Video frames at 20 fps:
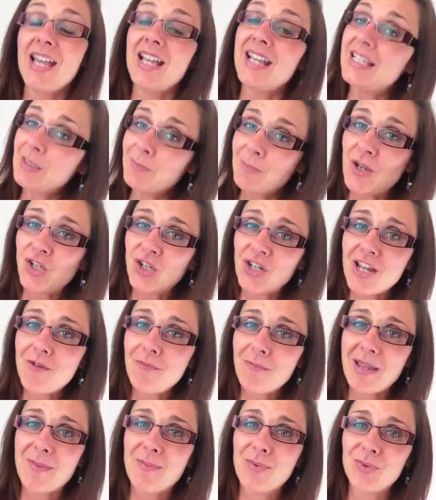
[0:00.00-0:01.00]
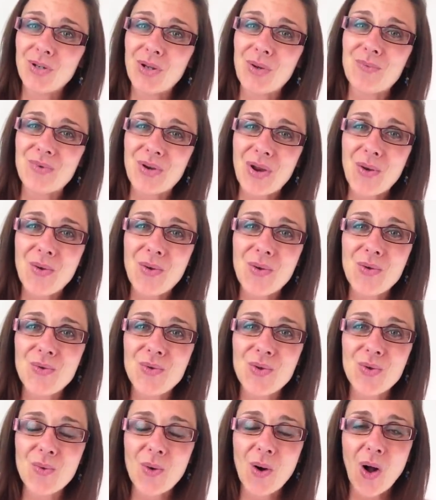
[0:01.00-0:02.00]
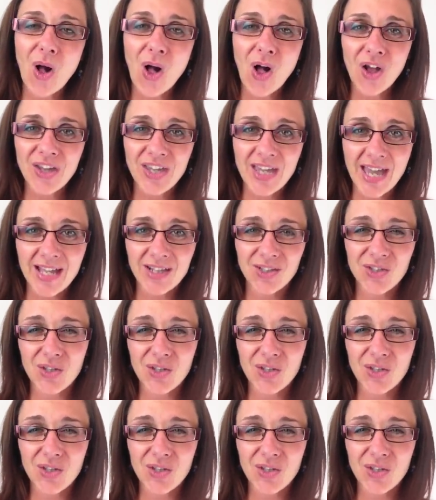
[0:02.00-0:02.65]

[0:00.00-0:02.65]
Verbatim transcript: especially if people don't know who you are yet.